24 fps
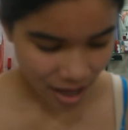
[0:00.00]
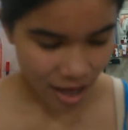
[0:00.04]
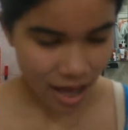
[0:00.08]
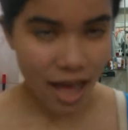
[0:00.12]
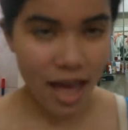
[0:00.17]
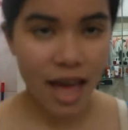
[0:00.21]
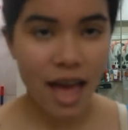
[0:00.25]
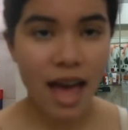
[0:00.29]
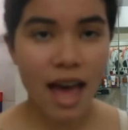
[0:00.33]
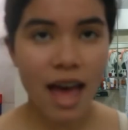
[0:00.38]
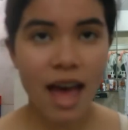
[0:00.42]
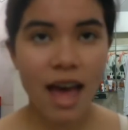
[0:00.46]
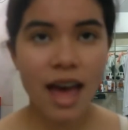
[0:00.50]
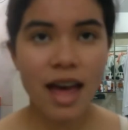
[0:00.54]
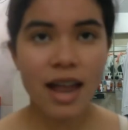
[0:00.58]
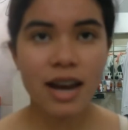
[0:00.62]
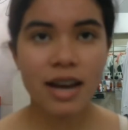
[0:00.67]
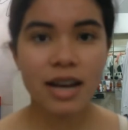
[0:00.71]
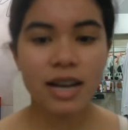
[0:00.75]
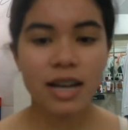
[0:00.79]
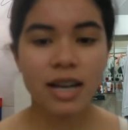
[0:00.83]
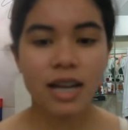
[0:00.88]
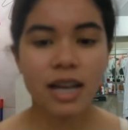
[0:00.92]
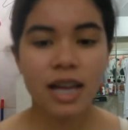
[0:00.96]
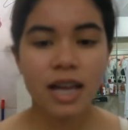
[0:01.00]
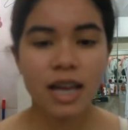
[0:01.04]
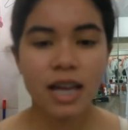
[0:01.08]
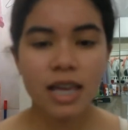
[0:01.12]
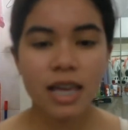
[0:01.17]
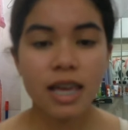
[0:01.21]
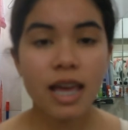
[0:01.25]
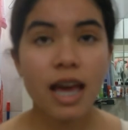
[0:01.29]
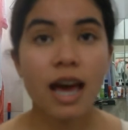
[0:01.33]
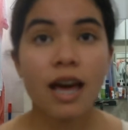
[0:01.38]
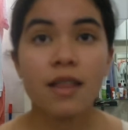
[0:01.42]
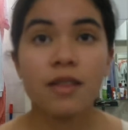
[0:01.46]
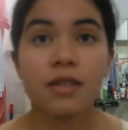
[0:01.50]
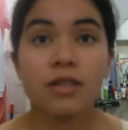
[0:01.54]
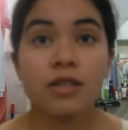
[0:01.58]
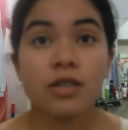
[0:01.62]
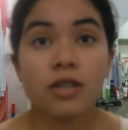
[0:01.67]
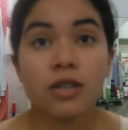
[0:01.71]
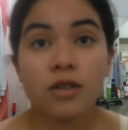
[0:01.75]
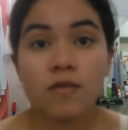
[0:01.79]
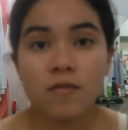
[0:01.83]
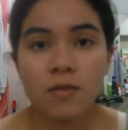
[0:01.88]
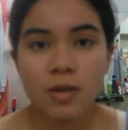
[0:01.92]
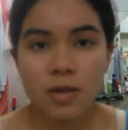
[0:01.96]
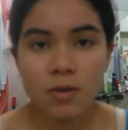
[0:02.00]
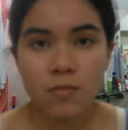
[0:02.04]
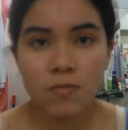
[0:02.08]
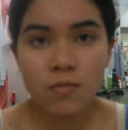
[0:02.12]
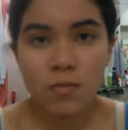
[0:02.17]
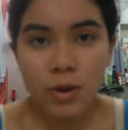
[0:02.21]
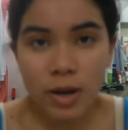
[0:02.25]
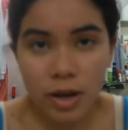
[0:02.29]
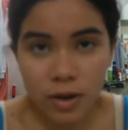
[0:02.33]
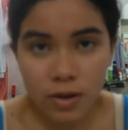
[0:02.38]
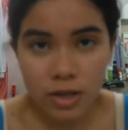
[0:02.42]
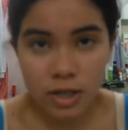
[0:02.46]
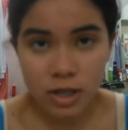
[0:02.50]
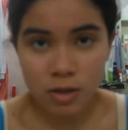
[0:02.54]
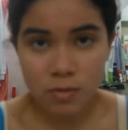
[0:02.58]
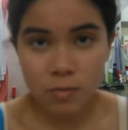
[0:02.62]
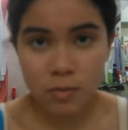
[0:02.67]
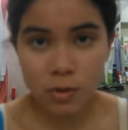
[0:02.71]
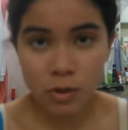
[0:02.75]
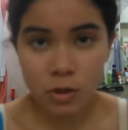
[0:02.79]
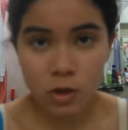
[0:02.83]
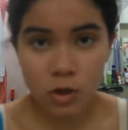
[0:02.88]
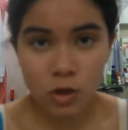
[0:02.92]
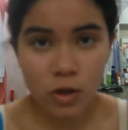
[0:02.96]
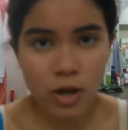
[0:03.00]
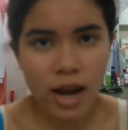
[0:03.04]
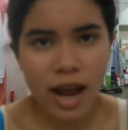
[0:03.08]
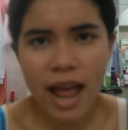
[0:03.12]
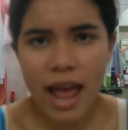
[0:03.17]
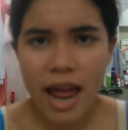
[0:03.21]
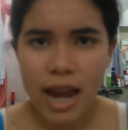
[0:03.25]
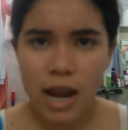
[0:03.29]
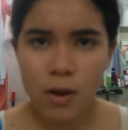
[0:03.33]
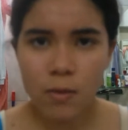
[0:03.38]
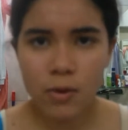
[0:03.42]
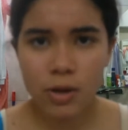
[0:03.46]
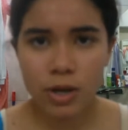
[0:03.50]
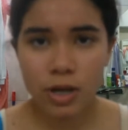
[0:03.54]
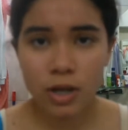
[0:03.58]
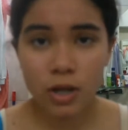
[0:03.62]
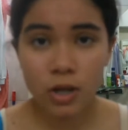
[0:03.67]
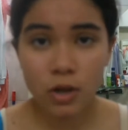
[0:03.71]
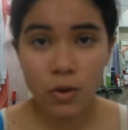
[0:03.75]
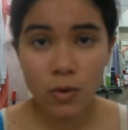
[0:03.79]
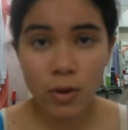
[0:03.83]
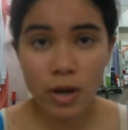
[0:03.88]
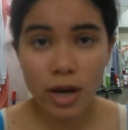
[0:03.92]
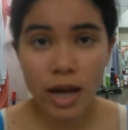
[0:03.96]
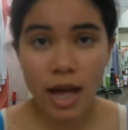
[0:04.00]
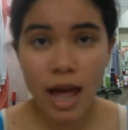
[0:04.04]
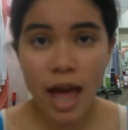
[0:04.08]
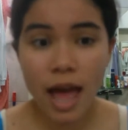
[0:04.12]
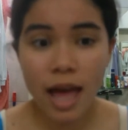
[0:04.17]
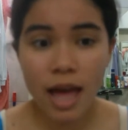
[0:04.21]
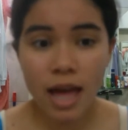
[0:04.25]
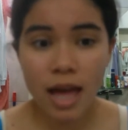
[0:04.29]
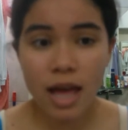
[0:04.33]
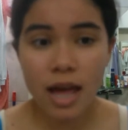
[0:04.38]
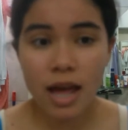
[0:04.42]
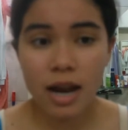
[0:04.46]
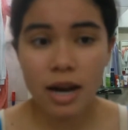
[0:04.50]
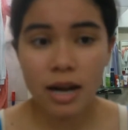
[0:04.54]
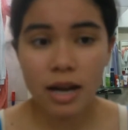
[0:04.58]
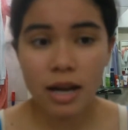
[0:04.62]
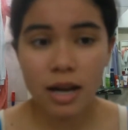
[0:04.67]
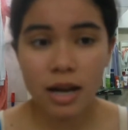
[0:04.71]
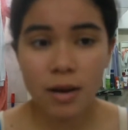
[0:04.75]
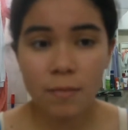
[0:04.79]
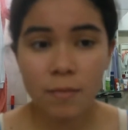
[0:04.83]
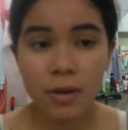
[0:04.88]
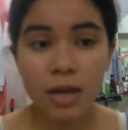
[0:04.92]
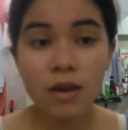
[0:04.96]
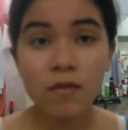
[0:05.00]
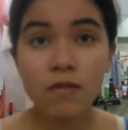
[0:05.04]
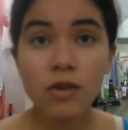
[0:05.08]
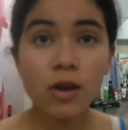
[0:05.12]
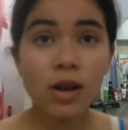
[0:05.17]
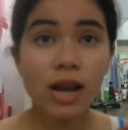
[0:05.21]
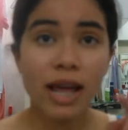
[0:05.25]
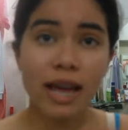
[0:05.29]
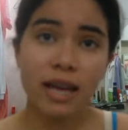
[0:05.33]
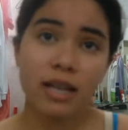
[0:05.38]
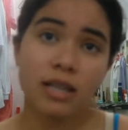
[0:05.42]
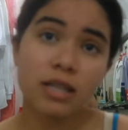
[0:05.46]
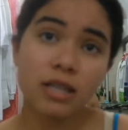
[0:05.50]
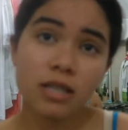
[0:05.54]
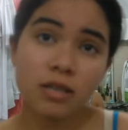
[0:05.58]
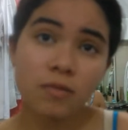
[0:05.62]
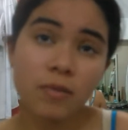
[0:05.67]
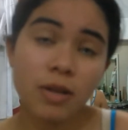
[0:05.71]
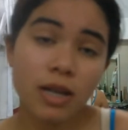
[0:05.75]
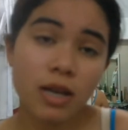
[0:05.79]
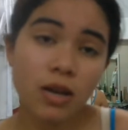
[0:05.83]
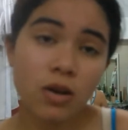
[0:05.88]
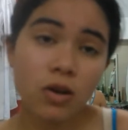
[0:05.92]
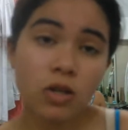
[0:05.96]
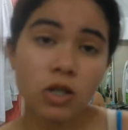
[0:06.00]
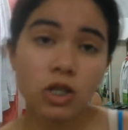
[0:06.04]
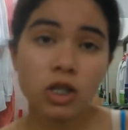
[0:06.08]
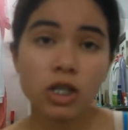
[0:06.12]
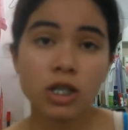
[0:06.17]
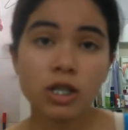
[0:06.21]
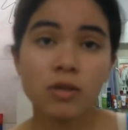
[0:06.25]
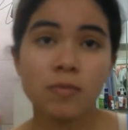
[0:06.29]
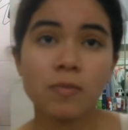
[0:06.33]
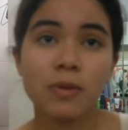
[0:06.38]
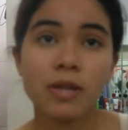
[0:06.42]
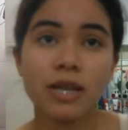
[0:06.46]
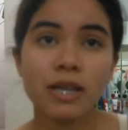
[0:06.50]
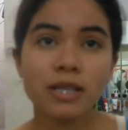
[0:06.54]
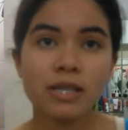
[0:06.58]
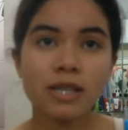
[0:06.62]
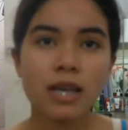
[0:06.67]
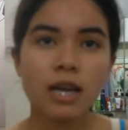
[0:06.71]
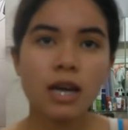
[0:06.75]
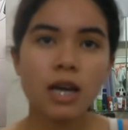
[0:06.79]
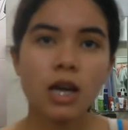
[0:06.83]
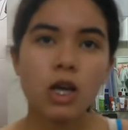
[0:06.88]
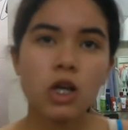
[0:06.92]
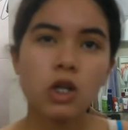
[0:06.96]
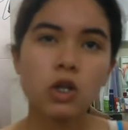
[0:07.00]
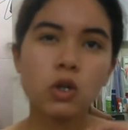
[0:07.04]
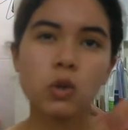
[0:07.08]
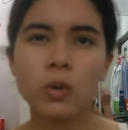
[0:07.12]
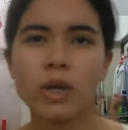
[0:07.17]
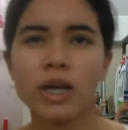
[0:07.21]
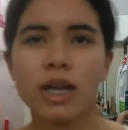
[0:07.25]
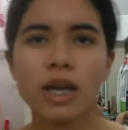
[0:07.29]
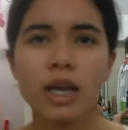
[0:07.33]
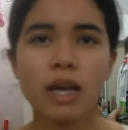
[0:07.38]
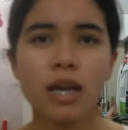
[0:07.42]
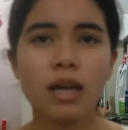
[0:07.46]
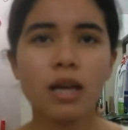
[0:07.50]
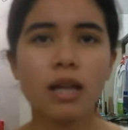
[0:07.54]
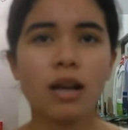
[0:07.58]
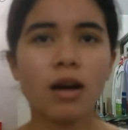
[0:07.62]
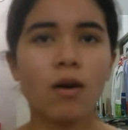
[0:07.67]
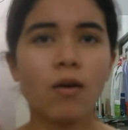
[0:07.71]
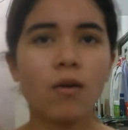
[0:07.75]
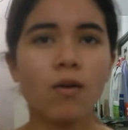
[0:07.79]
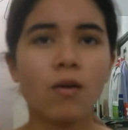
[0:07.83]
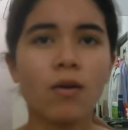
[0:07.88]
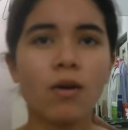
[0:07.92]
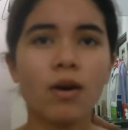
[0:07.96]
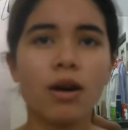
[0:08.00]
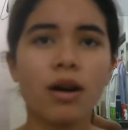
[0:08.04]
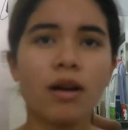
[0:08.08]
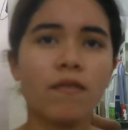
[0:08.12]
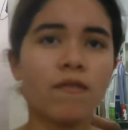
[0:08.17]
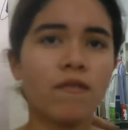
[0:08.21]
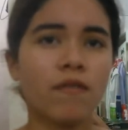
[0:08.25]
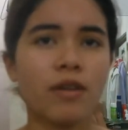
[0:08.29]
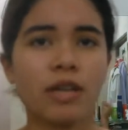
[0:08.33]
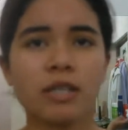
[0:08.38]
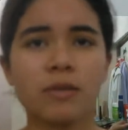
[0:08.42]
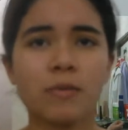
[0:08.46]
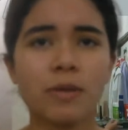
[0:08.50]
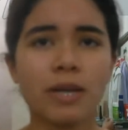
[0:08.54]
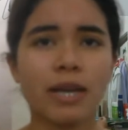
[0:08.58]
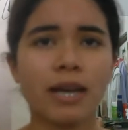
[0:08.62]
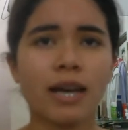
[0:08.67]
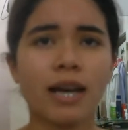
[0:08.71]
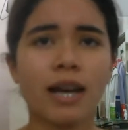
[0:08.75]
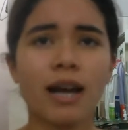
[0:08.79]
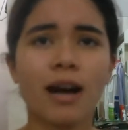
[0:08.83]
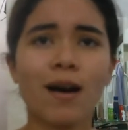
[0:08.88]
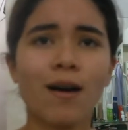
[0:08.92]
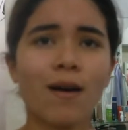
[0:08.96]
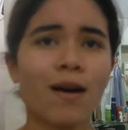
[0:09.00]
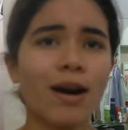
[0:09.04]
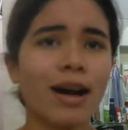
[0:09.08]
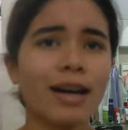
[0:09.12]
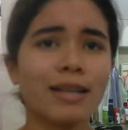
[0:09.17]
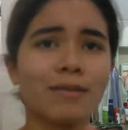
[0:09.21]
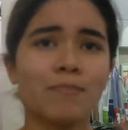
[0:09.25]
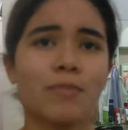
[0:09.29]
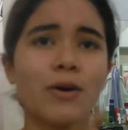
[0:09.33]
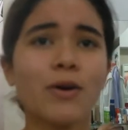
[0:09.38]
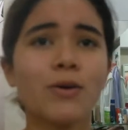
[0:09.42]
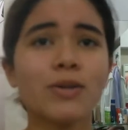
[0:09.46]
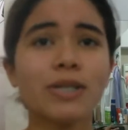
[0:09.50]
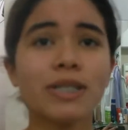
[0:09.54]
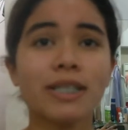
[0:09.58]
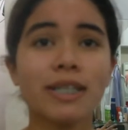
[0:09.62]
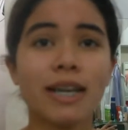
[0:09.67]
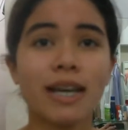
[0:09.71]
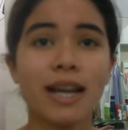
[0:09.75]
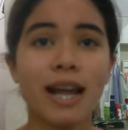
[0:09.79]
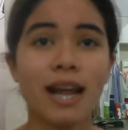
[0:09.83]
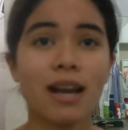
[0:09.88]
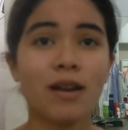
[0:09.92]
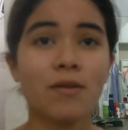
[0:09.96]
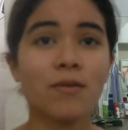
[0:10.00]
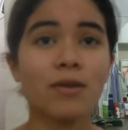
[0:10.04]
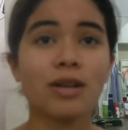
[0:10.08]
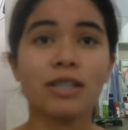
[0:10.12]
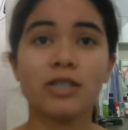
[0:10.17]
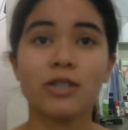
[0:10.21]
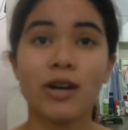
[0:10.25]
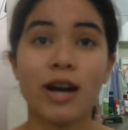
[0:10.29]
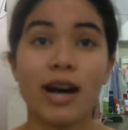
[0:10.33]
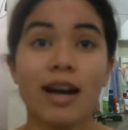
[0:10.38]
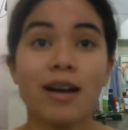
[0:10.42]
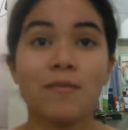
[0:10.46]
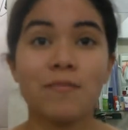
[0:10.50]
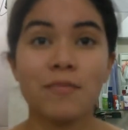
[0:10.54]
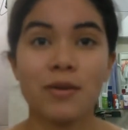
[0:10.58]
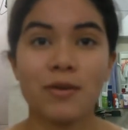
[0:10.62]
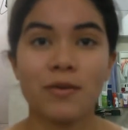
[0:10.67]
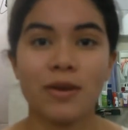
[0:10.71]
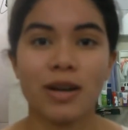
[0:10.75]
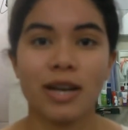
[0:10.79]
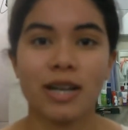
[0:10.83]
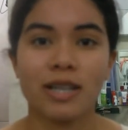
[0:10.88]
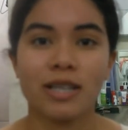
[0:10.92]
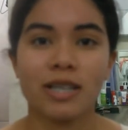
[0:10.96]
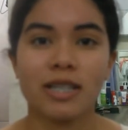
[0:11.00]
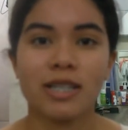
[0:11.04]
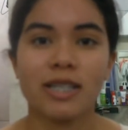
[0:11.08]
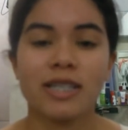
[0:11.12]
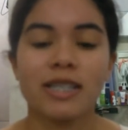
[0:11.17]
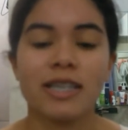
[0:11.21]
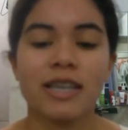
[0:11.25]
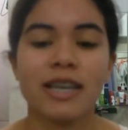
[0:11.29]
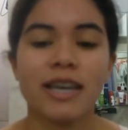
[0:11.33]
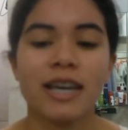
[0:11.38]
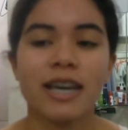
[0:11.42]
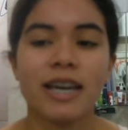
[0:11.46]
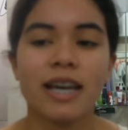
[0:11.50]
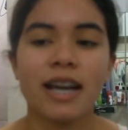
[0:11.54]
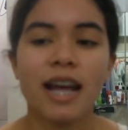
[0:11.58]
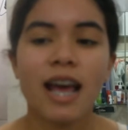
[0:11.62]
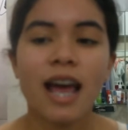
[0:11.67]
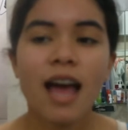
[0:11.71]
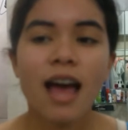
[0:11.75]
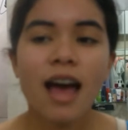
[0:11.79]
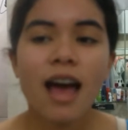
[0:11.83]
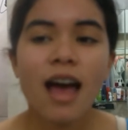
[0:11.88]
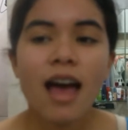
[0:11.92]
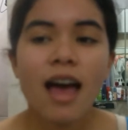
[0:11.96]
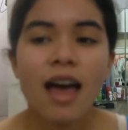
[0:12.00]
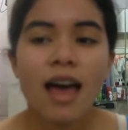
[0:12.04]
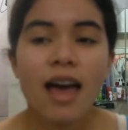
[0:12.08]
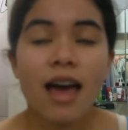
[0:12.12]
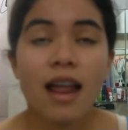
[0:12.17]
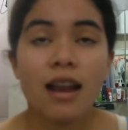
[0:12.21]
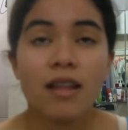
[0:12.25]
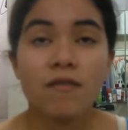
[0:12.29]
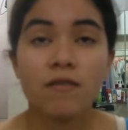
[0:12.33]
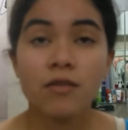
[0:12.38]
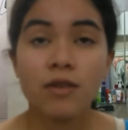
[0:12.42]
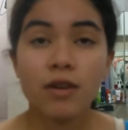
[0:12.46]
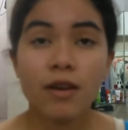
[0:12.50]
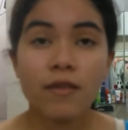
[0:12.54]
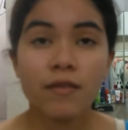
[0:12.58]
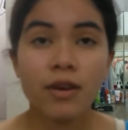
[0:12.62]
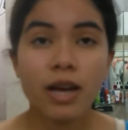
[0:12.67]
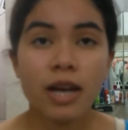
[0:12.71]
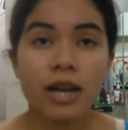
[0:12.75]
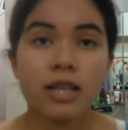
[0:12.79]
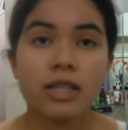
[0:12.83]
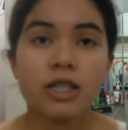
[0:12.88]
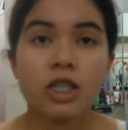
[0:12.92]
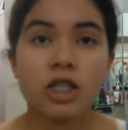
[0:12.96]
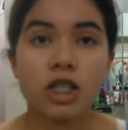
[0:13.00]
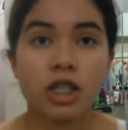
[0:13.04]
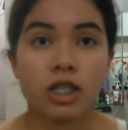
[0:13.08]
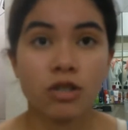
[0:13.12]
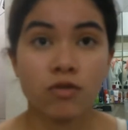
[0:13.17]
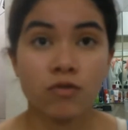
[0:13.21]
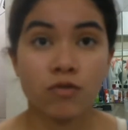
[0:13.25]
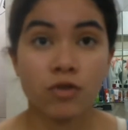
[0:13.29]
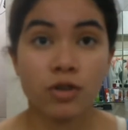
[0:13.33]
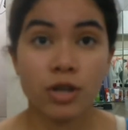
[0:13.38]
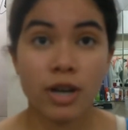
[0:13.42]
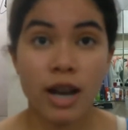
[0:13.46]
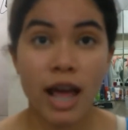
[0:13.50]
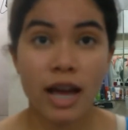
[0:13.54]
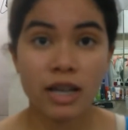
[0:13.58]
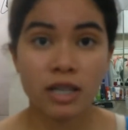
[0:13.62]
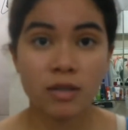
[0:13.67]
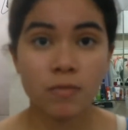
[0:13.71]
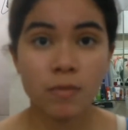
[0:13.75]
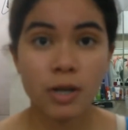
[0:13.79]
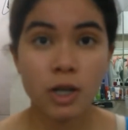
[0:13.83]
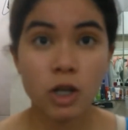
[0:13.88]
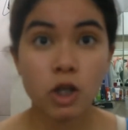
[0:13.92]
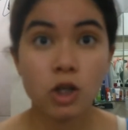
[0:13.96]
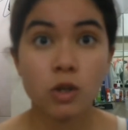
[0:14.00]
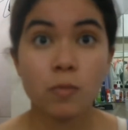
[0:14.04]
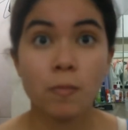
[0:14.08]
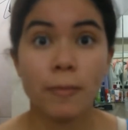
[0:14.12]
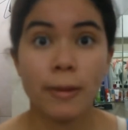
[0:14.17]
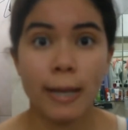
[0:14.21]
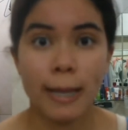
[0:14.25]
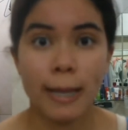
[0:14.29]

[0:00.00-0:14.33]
and yeah, this is gonna be a very simple tutorial. Anyone can do it. And if you like this video, just please tweet it or Facebook it or post it anywhere. Try Miranda to see it. And if you have any suggestions for next videos,